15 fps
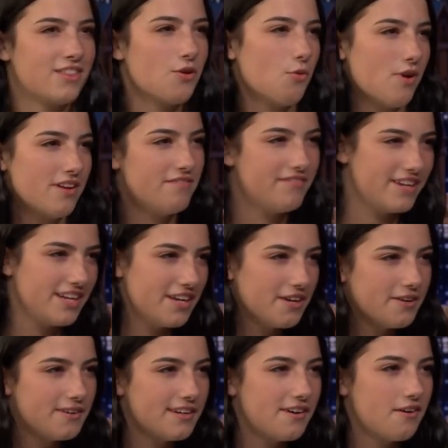If you live
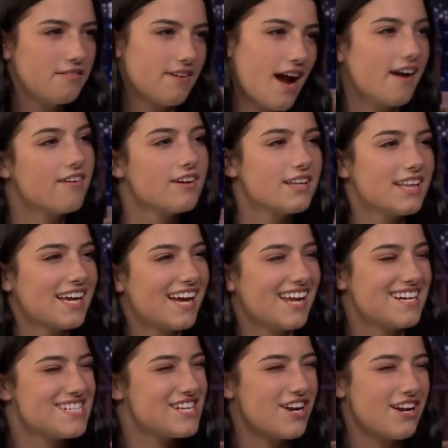on planet Earth,
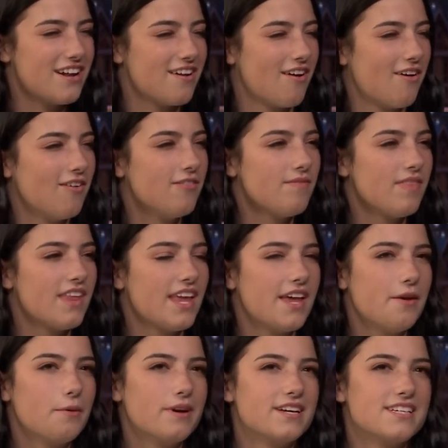you've probably heard of
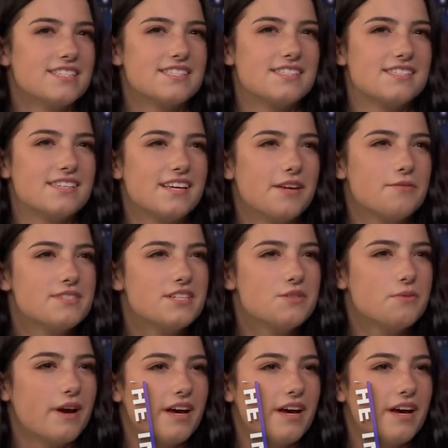Charli D'Amelio,